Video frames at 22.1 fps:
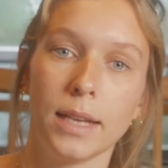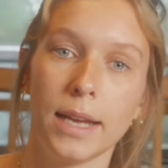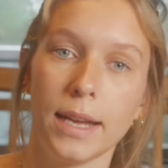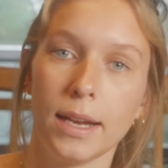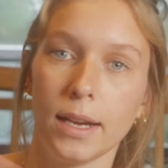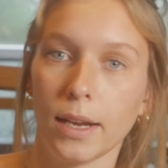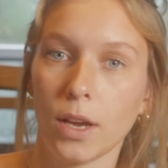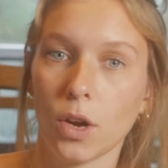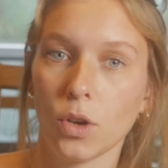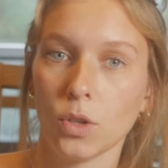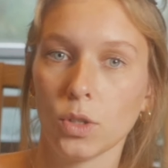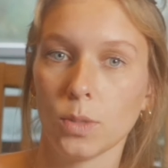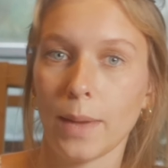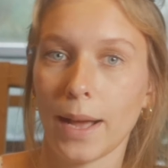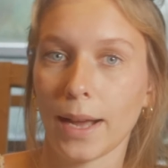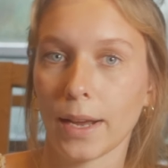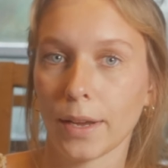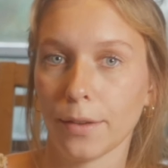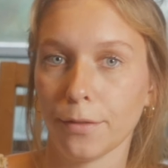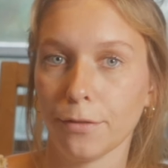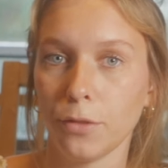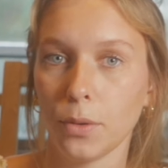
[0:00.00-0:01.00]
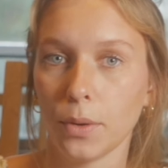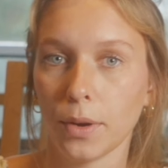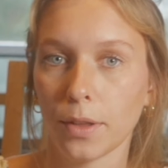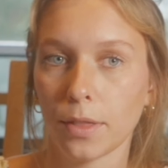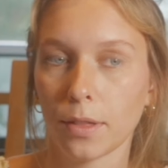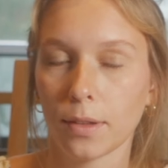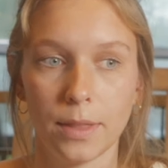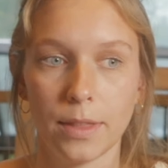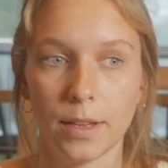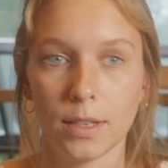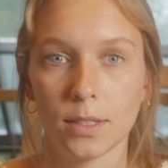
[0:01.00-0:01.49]
it goes back and
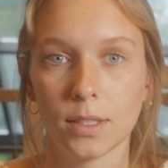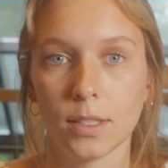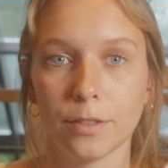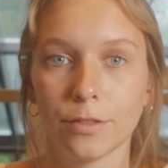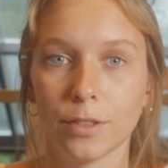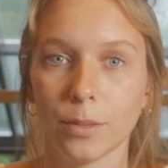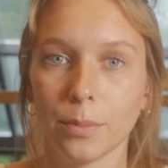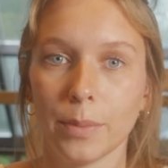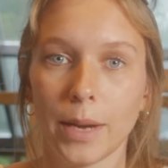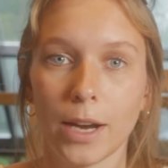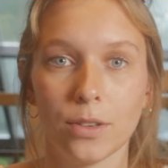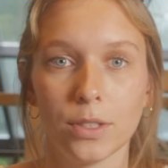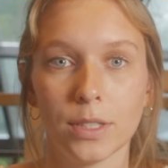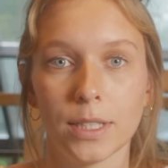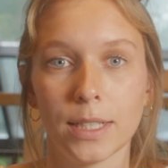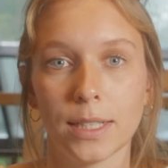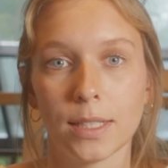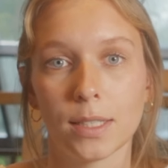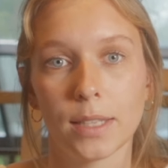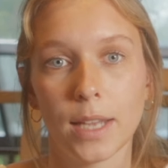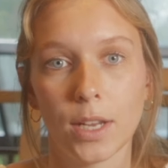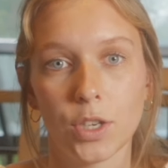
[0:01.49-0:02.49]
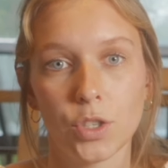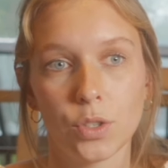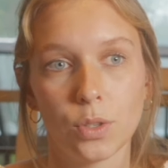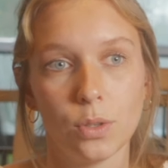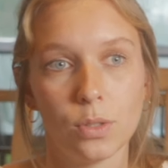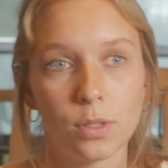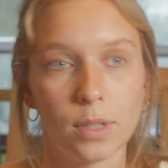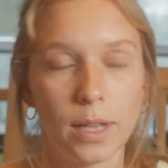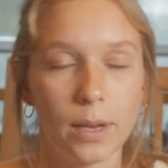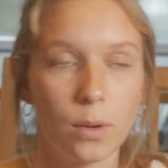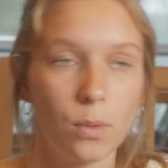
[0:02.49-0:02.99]
forth there's different parenting
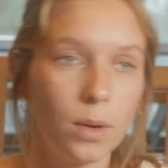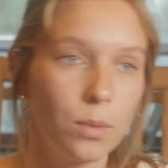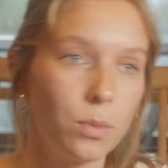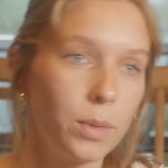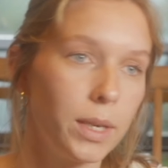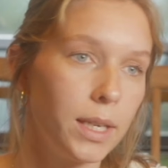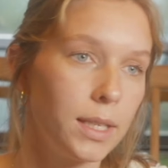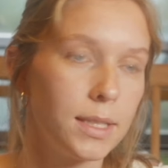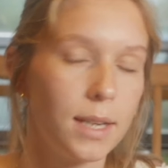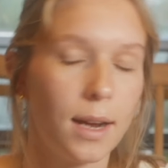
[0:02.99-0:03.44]
schedules like one week at